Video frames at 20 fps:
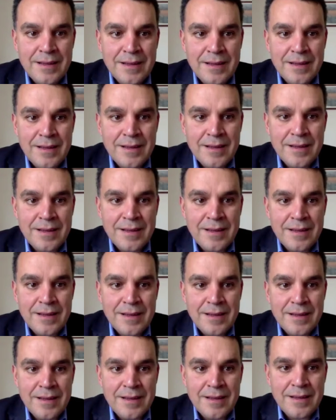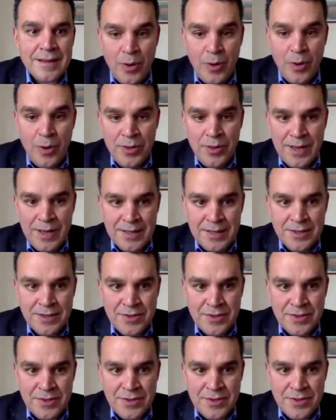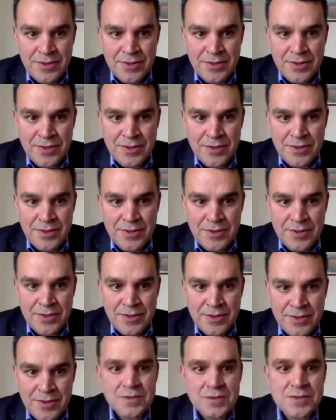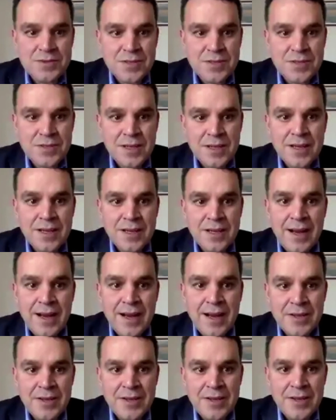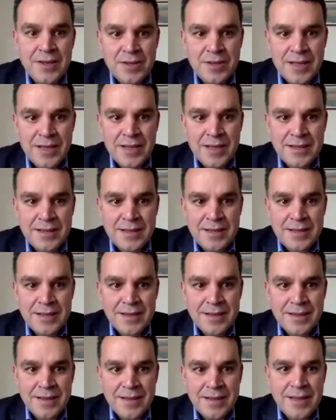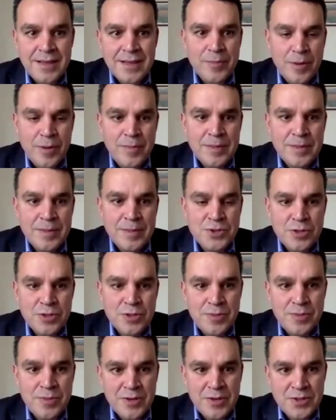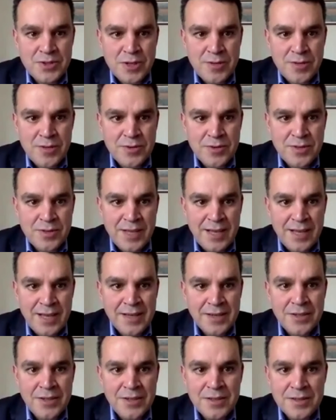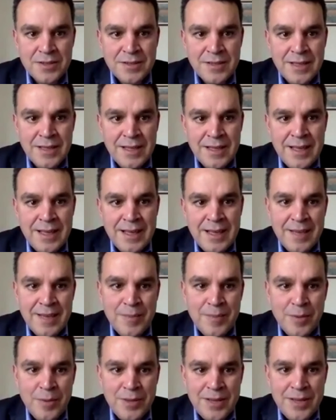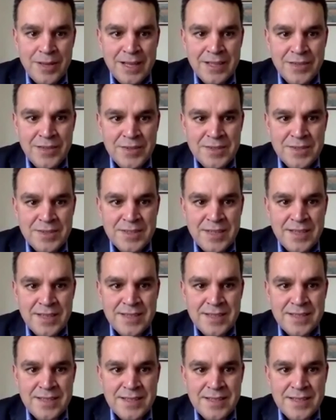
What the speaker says: While both countries' public opinions argue that the problem should be resolved through dialogue, in both countries, these